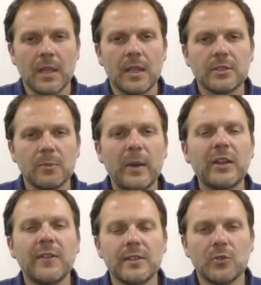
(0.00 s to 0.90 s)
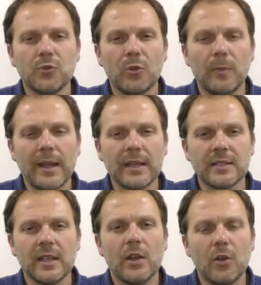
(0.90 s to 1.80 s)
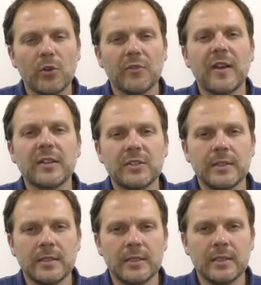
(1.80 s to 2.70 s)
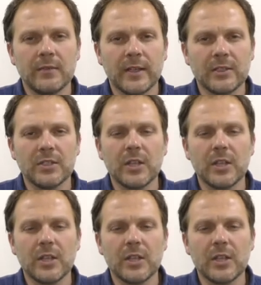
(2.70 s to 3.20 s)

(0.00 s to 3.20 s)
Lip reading: So benefits and drawbacks, or advantages and disadvantages,